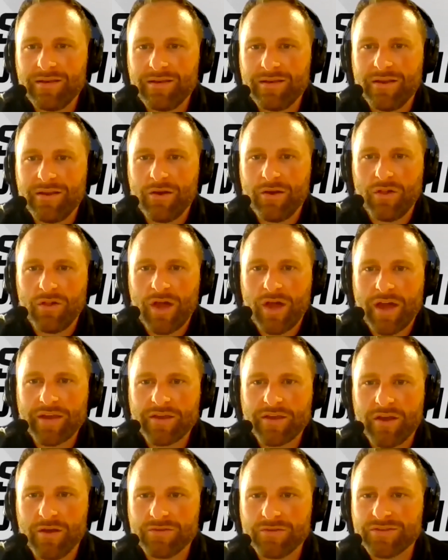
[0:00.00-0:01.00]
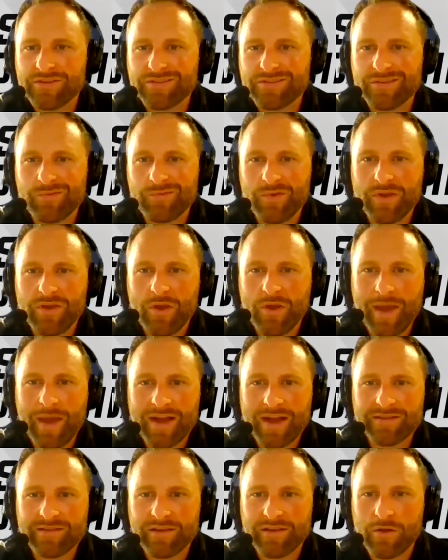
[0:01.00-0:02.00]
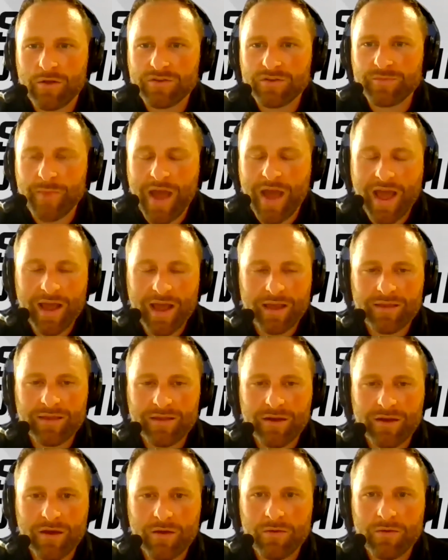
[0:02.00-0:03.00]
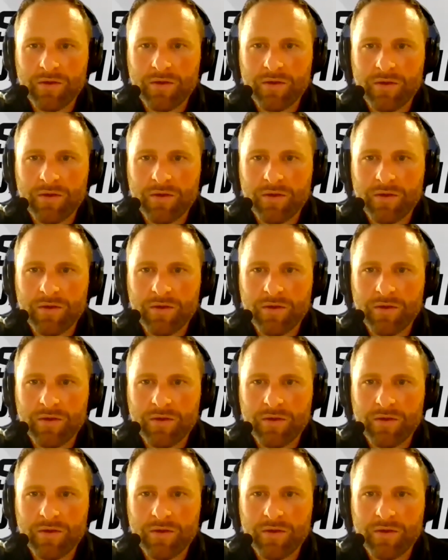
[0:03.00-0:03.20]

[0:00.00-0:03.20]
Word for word: you know, a lot of coaches, and we go back to Coach Mack, you know,